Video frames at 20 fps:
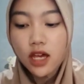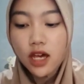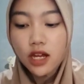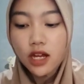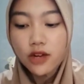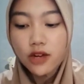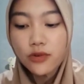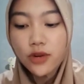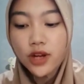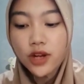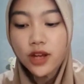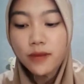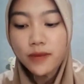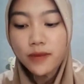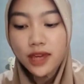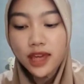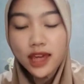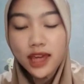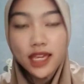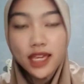
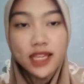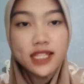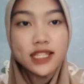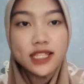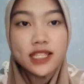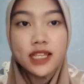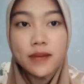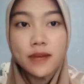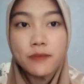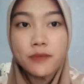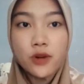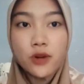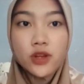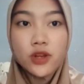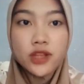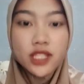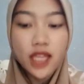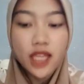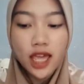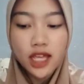Acronymy is a
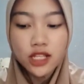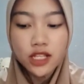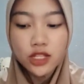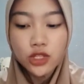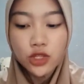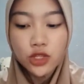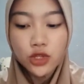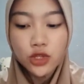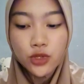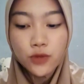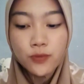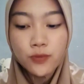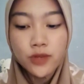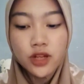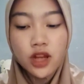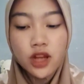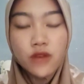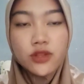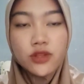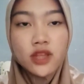process to
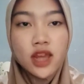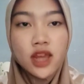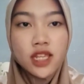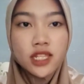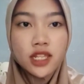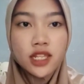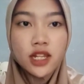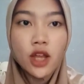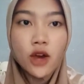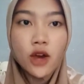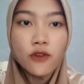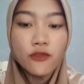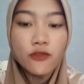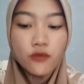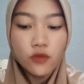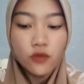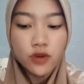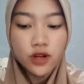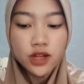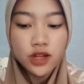pronunciation
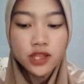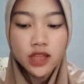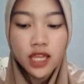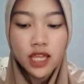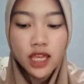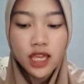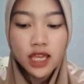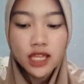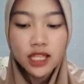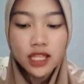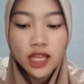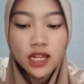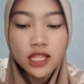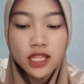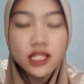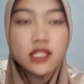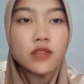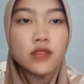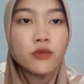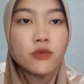of word that
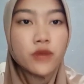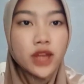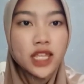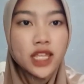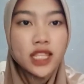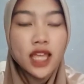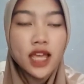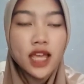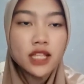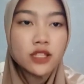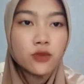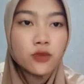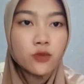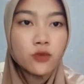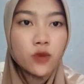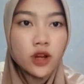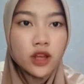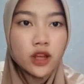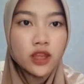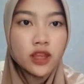is read as a
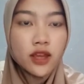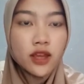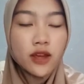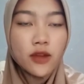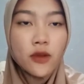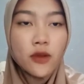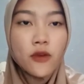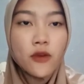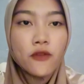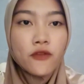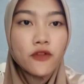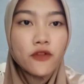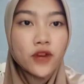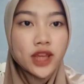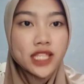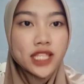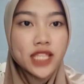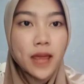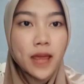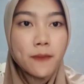word. For
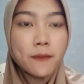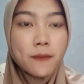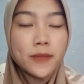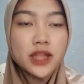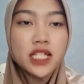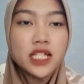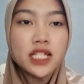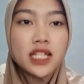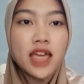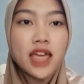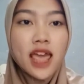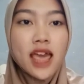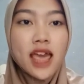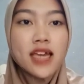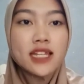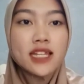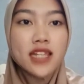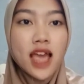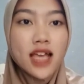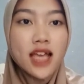example,
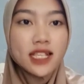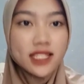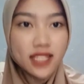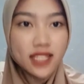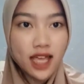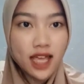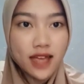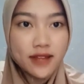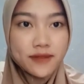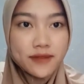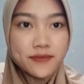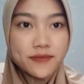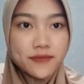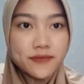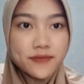NASA.